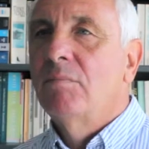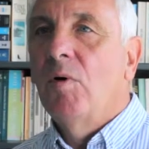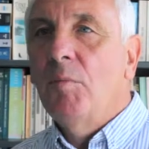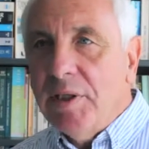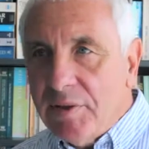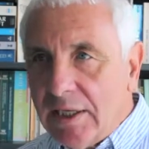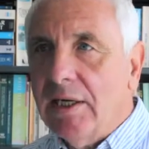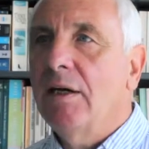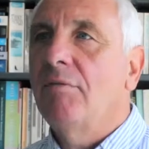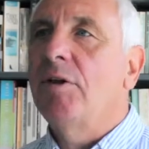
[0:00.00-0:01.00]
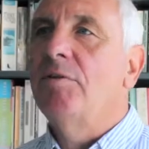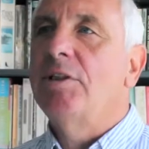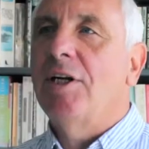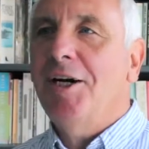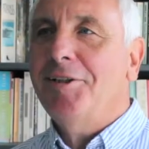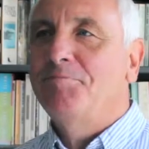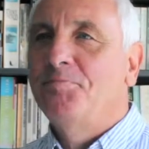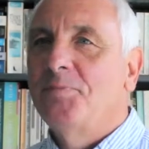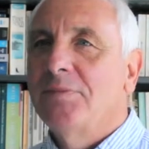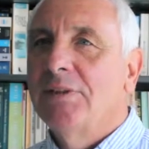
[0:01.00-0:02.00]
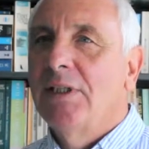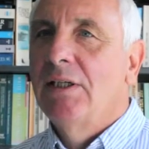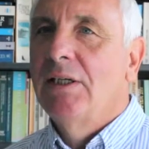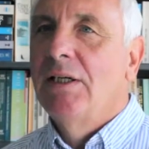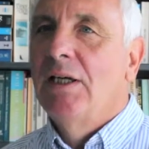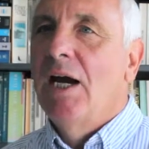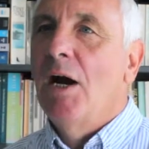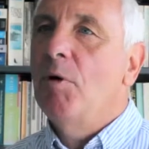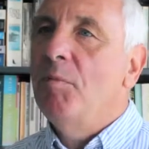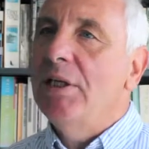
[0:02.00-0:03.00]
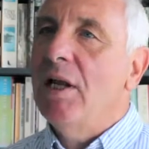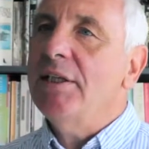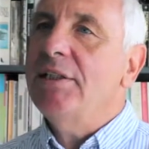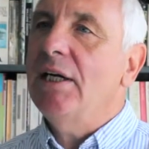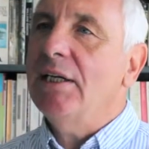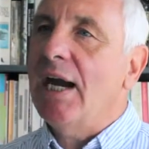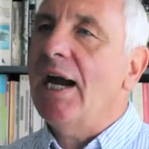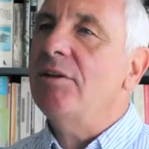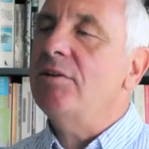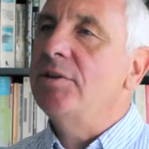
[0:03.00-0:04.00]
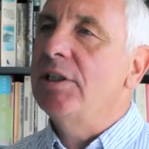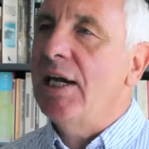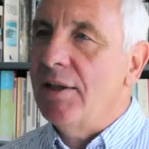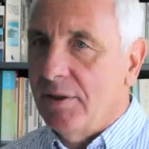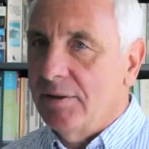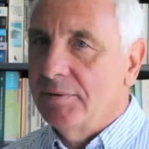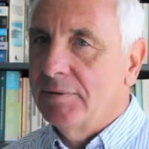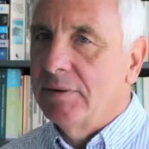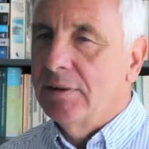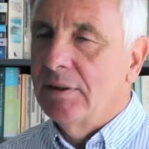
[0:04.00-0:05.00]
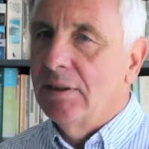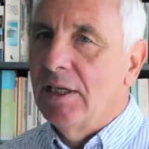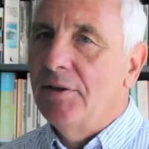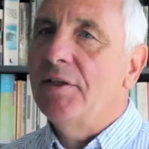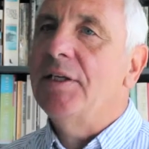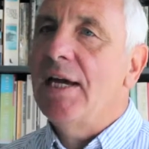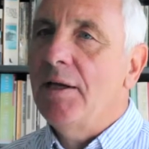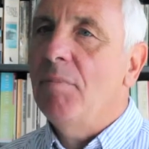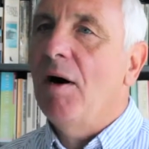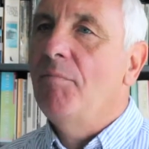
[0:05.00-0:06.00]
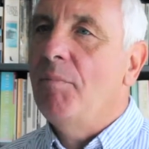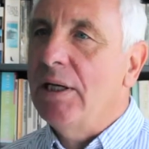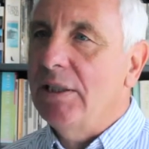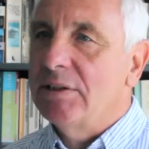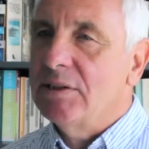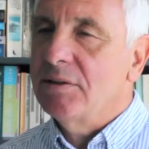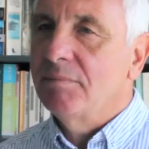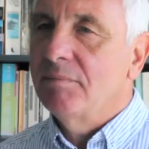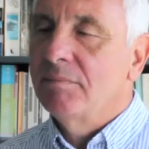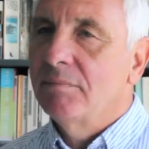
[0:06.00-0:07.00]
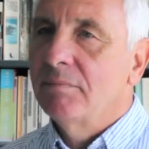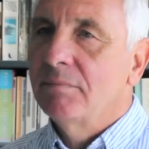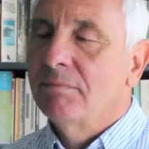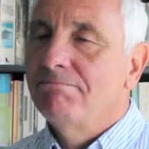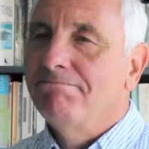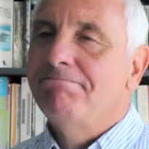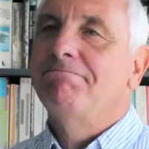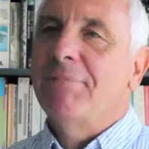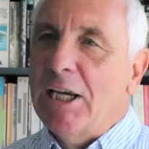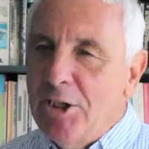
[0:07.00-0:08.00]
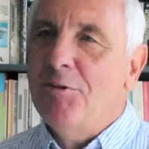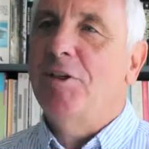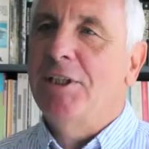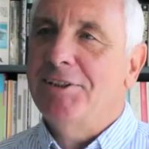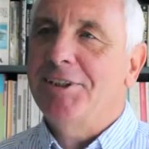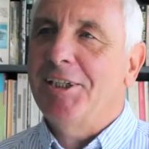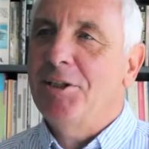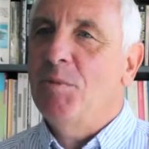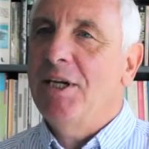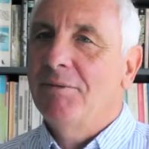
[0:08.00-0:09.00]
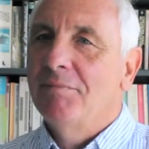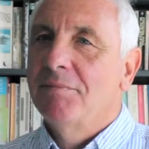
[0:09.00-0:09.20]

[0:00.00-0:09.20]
We'll be thinking of you tonight, and we'll be lighting a candle together in the name of peace. Thank you for listening to me.